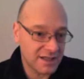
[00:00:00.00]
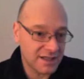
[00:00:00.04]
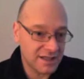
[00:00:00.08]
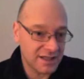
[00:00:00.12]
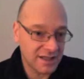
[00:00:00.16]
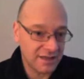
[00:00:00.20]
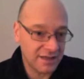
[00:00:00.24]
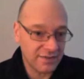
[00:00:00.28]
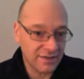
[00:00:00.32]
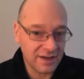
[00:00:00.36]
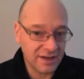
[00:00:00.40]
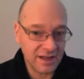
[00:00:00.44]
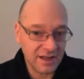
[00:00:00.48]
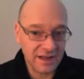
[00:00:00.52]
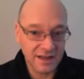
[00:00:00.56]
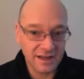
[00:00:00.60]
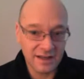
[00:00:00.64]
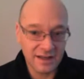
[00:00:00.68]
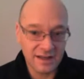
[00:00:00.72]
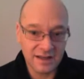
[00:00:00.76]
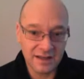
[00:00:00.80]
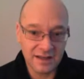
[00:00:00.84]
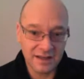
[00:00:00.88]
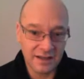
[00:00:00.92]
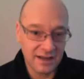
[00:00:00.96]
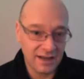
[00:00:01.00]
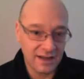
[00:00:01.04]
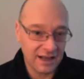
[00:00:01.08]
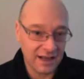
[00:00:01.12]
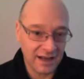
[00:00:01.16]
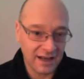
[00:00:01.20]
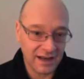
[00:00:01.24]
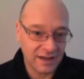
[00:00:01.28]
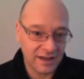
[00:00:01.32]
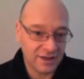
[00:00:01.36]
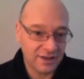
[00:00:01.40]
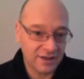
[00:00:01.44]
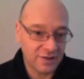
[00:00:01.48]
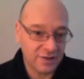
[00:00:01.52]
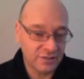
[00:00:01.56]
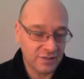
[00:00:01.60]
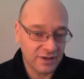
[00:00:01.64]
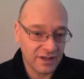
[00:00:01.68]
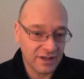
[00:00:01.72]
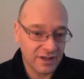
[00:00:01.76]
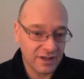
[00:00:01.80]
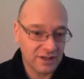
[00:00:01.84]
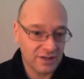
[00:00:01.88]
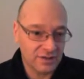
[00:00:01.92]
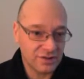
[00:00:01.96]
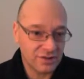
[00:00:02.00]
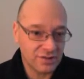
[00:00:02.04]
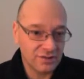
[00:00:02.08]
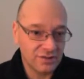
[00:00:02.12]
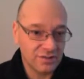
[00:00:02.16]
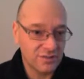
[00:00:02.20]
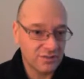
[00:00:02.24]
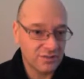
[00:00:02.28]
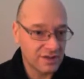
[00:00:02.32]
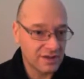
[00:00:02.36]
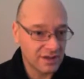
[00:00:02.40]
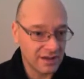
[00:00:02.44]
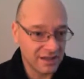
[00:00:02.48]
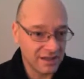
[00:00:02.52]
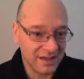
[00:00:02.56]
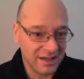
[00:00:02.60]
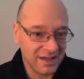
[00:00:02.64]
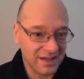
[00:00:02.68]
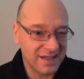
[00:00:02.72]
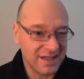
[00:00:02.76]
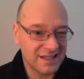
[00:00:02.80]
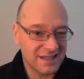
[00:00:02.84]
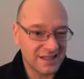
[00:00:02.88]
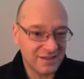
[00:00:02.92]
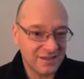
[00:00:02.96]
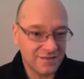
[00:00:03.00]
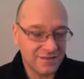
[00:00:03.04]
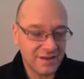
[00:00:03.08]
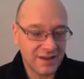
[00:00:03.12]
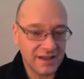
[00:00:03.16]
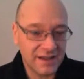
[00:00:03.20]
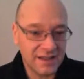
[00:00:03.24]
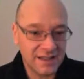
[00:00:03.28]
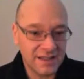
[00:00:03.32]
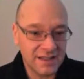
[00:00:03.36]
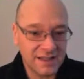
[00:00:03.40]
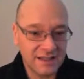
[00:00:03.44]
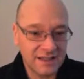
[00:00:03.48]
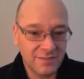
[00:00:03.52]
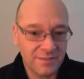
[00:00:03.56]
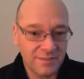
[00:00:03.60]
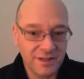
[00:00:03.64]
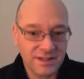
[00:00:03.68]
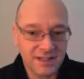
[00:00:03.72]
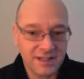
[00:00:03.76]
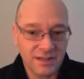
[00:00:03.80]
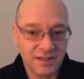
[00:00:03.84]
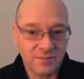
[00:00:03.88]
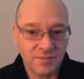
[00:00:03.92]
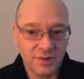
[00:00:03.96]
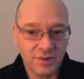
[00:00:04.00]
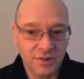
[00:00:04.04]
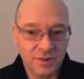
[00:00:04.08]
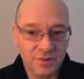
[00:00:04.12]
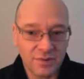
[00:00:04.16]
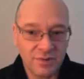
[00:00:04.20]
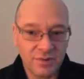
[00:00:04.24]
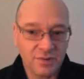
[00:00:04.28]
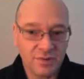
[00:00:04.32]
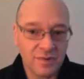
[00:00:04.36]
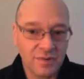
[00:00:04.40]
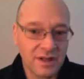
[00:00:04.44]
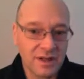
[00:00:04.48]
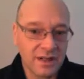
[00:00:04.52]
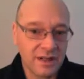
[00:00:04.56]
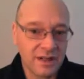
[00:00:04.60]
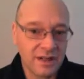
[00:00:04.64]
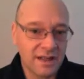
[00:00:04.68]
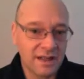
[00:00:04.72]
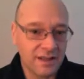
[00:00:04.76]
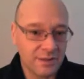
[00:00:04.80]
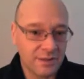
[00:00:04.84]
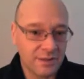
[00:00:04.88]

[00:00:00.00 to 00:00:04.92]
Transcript: a dividend, and according to at least a fairly simplistic model, the